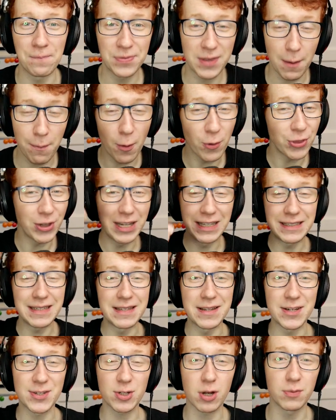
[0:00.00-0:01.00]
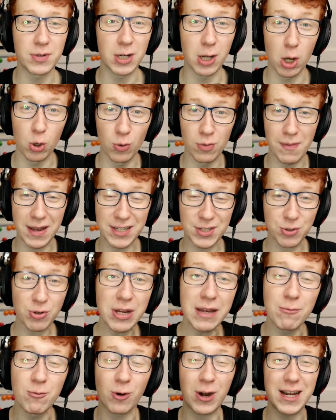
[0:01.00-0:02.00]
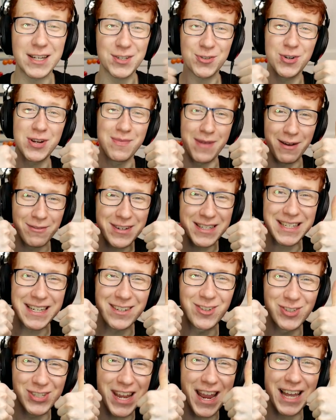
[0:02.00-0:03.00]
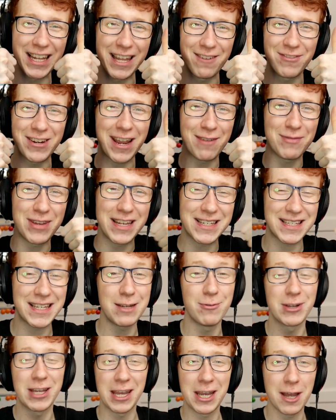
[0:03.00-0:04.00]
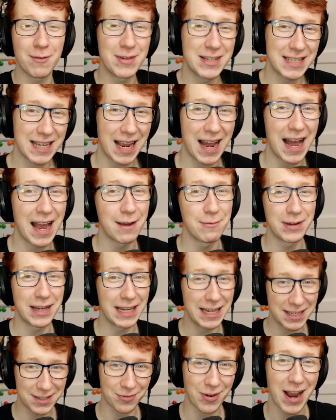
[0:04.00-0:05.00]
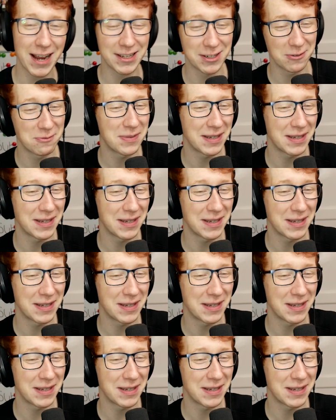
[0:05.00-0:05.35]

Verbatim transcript: They're both linked in the description along with my stream where I stream every single day at 11 a.m. EST. We can come and say hi and we can interact and it'll be